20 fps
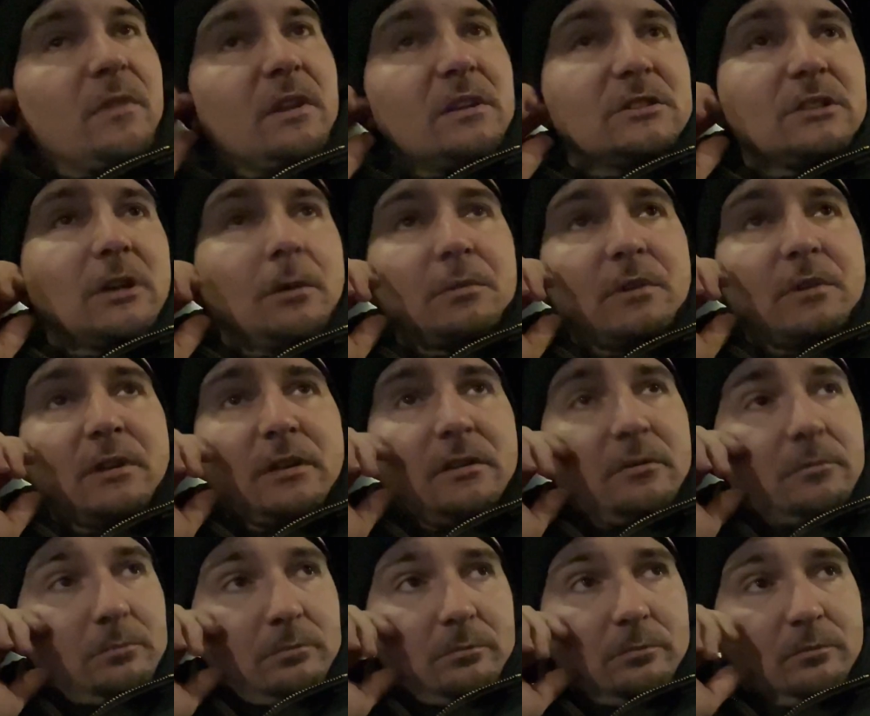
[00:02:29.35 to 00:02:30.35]

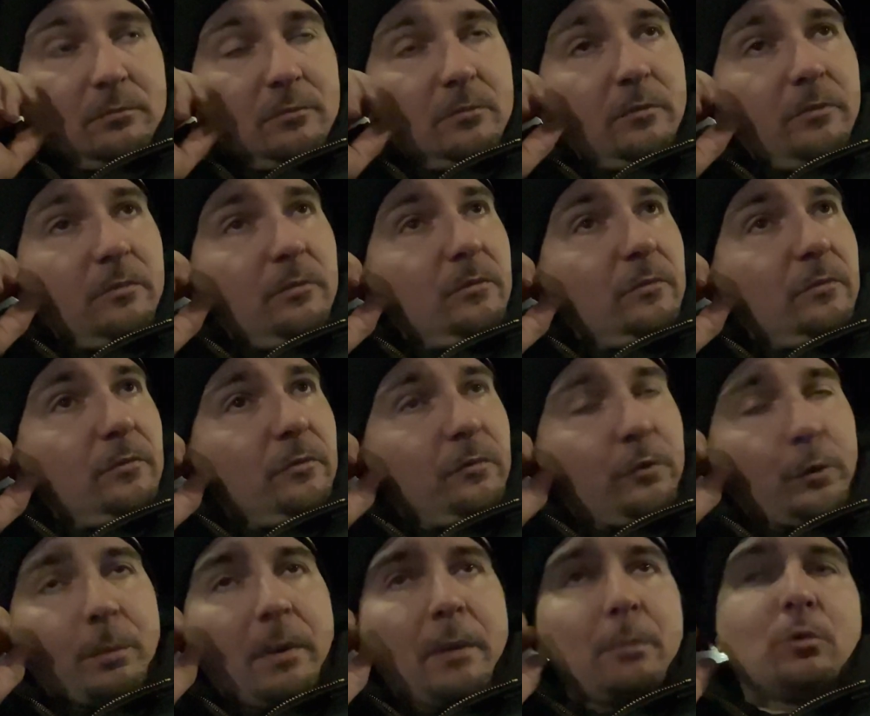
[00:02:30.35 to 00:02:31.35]
something
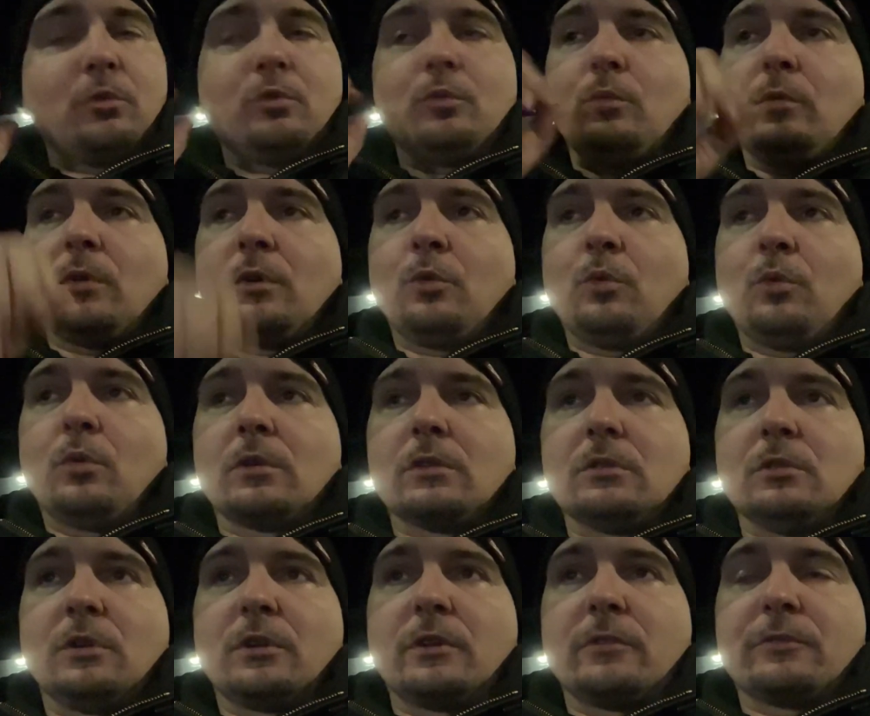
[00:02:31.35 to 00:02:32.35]
for people who are
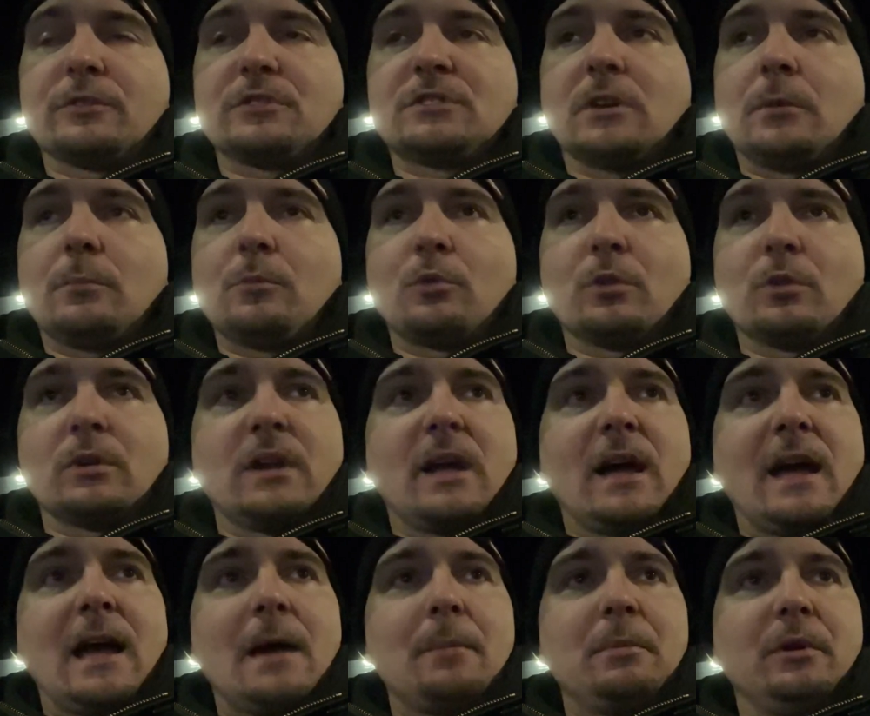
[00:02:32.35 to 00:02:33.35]
looking for something, who are
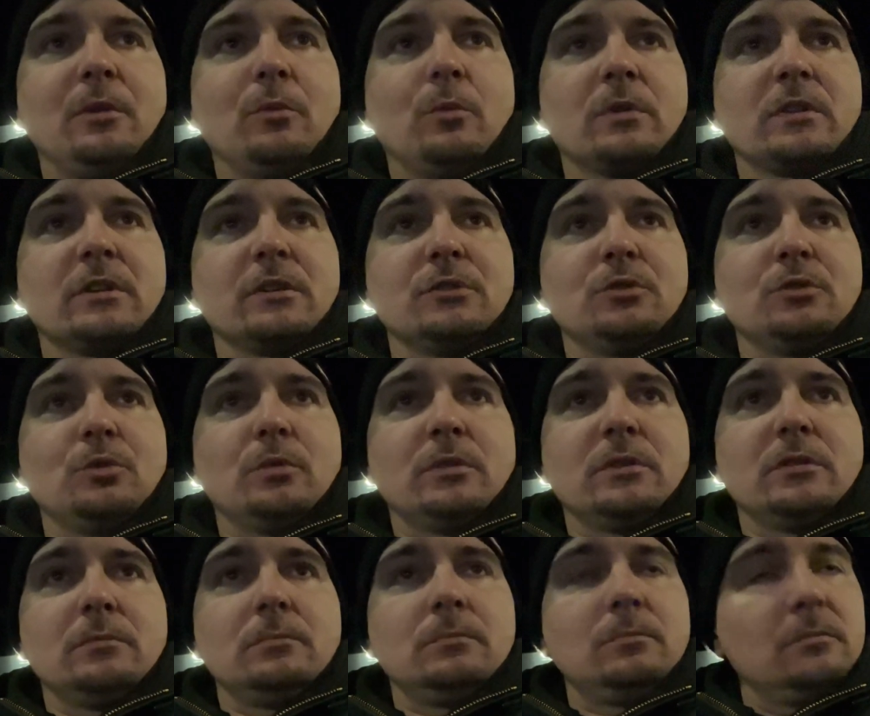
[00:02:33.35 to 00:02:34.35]
not happy in what they're
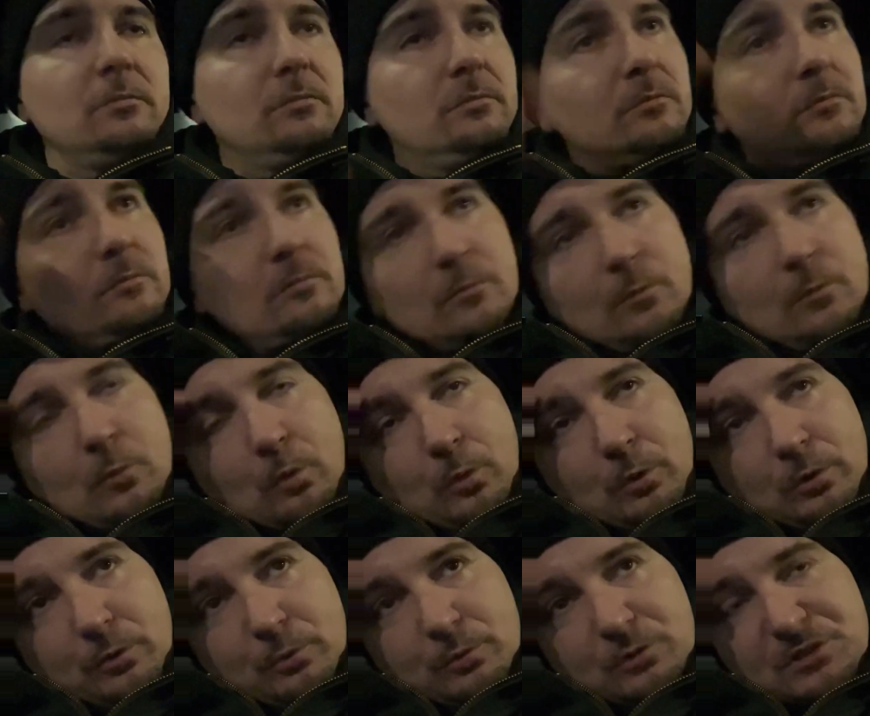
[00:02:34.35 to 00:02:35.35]
doing,
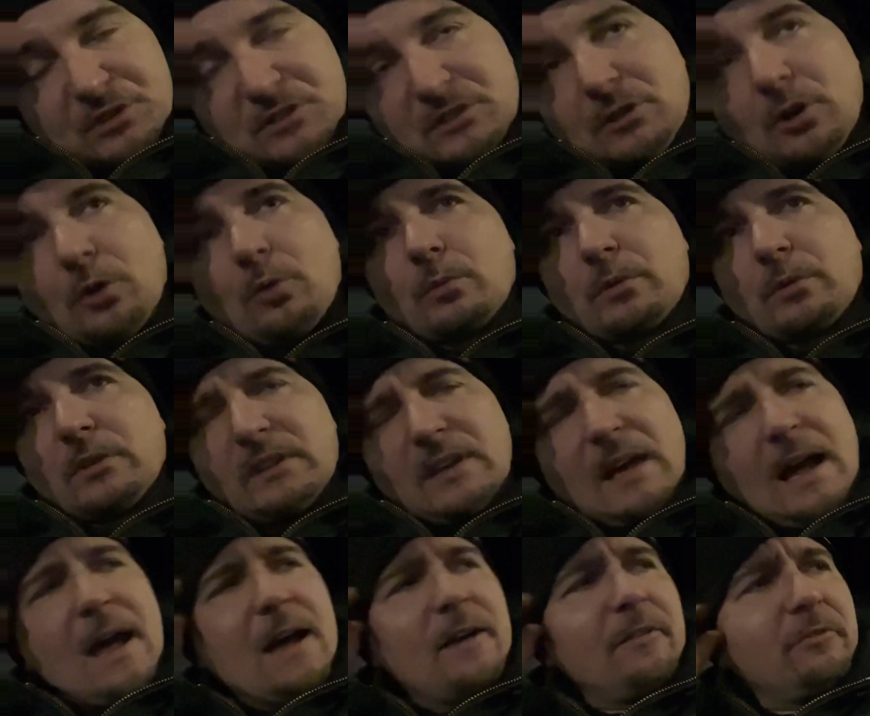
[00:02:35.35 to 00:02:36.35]
or who just don't really
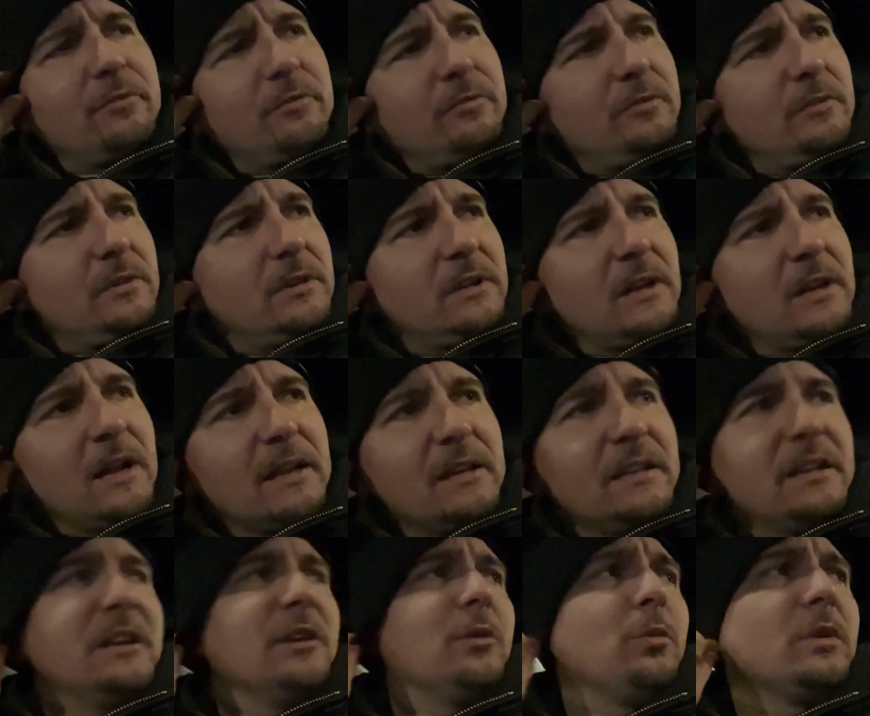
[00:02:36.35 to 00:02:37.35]
have an
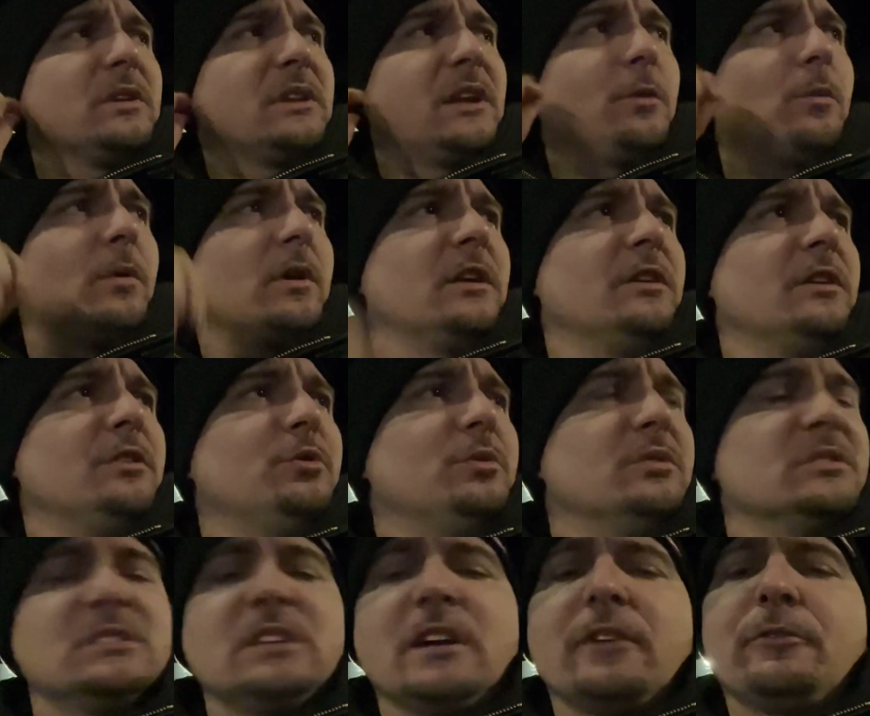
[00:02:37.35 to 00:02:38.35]
idea what they want to do.
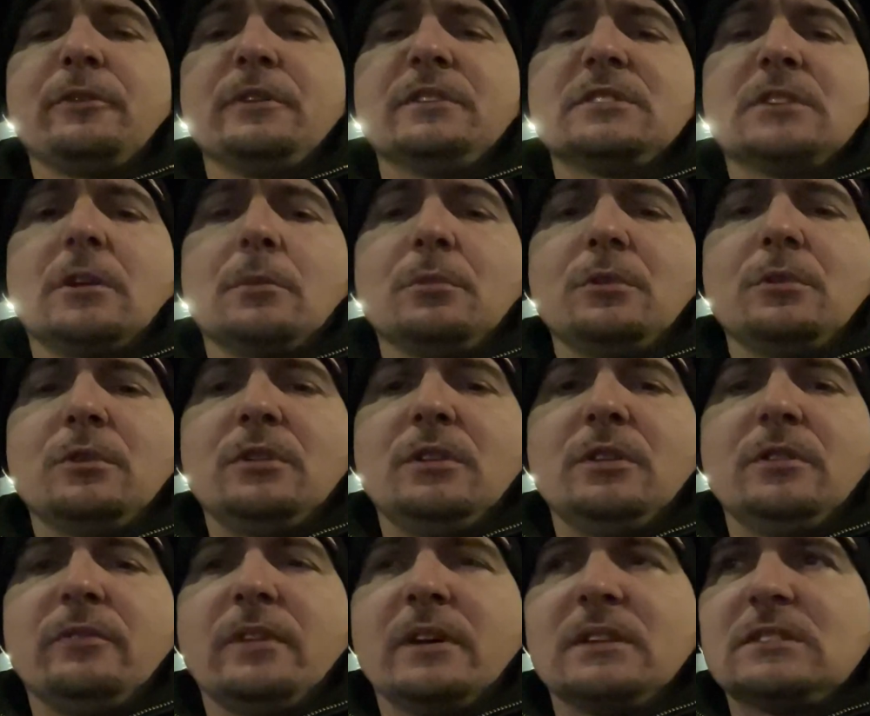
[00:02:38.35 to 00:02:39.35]
It's definitely something good to
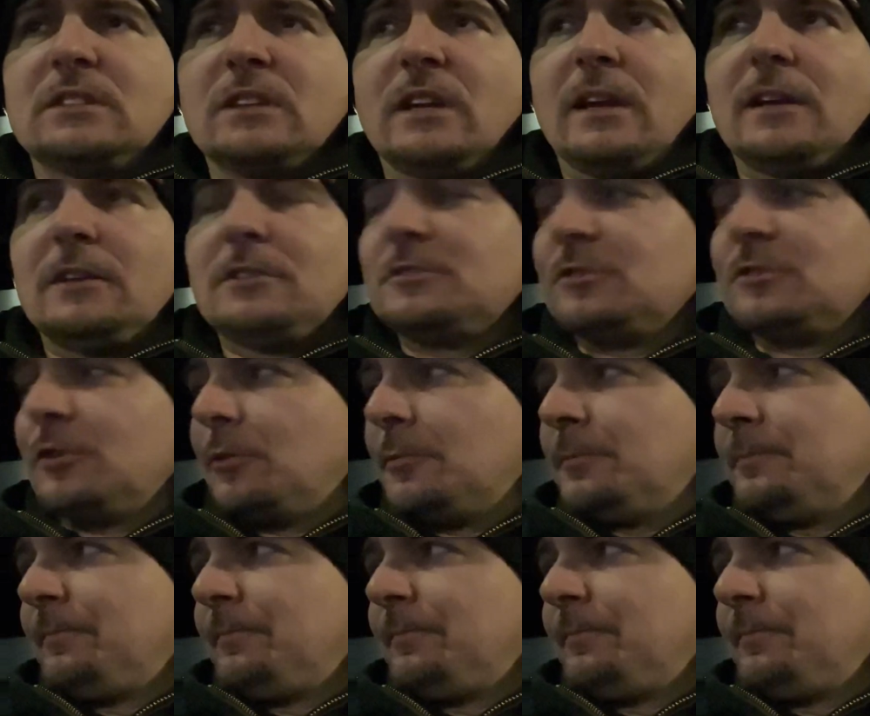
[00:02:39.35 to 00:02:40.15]
investigate. So